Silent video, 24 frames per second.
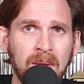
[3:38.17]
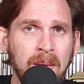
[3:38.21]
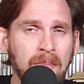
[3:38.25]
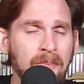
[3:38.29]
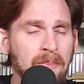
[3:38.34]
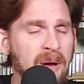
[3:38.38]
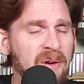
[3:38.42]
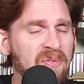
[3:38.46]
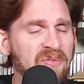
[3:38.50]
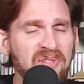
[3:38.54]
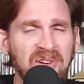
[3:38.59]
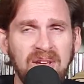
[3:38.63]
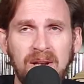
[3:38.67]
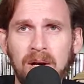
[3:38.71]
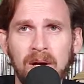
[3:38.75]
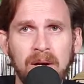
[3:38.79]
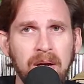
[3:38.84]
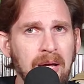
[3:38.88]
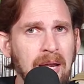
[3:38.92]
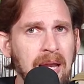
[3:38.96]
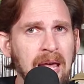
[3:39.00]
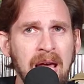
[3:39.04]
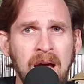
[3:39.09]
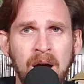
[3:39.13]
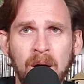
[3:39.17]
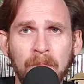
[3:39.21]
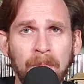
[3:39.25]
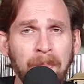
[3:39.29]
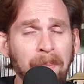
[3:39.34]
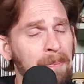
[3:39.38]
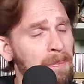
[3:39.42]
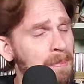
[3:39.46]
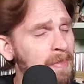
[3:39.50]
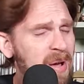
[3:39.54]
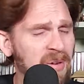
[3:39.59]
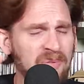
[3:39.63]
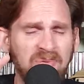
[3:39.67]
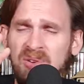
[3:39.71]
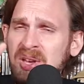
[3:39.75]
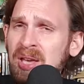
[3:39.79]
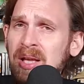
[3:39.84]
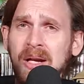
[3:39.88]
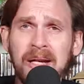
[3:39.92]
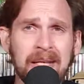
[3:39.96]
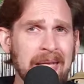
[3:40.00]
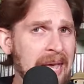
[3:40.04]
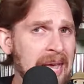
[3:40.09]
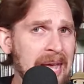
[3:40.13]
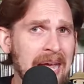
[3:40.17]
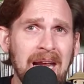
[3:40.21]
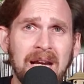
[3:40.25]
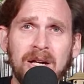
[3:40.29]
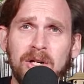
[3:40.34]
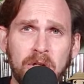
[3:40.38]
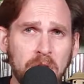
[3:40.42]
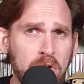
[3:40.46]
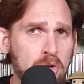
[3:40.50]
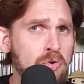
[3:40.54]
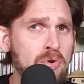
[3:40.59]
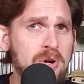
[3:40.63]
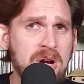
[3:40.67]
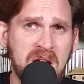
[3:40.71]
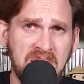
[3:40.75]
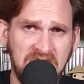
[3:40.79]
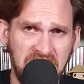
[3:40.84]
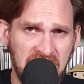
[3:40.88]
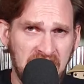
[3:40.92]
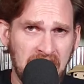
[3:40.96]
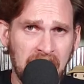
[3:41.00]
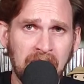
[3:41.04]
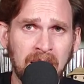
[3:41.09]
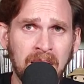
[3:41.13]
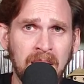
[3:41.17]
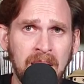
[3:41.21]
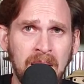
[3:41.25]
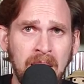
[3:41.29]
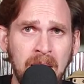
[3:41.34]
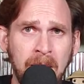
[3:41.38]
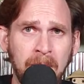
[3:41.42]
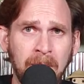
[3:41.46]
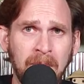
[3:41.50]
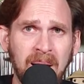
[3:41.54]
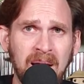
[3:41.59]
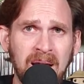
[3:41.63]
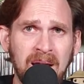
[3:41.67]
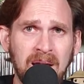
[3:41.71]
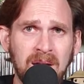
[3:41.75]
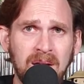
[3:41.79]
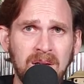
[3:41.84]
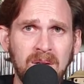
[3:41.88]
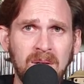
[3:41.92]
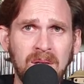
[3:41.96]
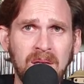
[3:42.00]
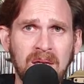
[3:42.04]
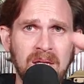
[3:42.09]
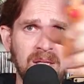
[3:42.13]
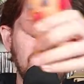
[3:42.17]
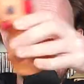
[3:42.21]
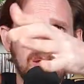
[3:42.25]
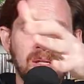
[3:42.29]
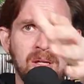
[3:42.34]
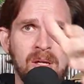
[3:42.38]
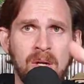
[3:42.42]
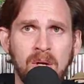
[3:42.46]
My feet aren't going to help. My feet can't do nothing, but I can do this.